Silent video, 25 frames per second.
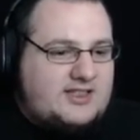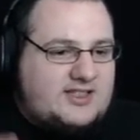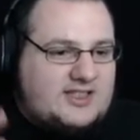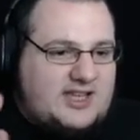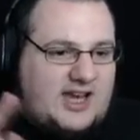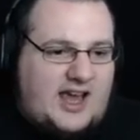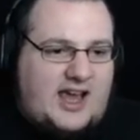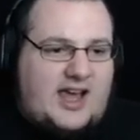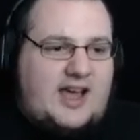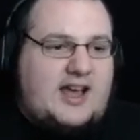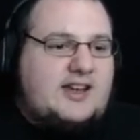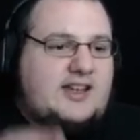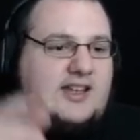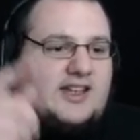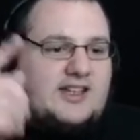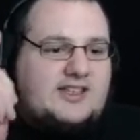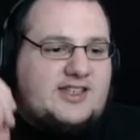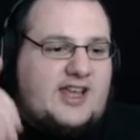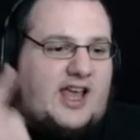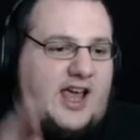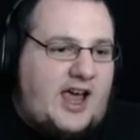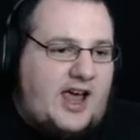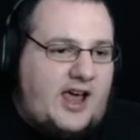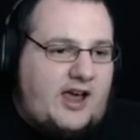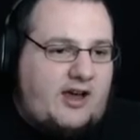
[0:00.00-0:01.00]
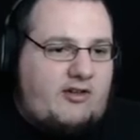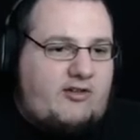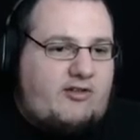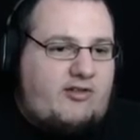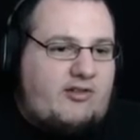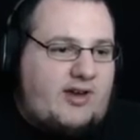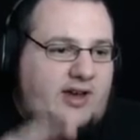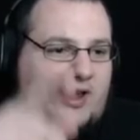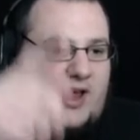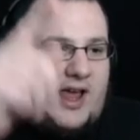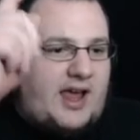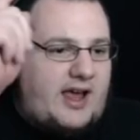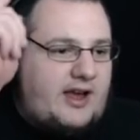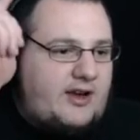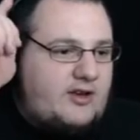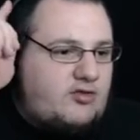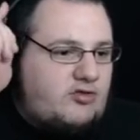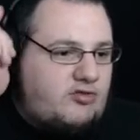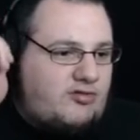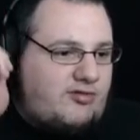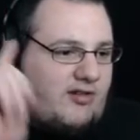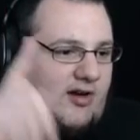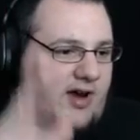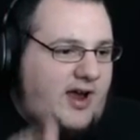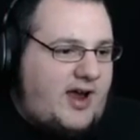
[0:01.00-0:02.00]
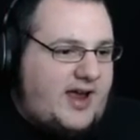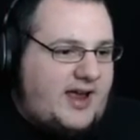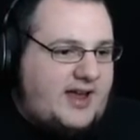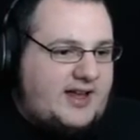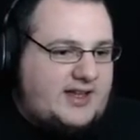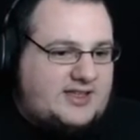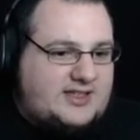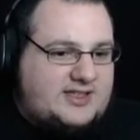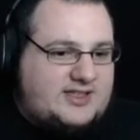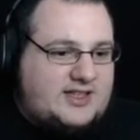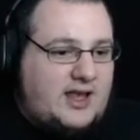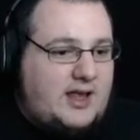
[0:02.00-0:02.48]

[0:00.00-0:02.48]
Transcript: Dad is angry and red.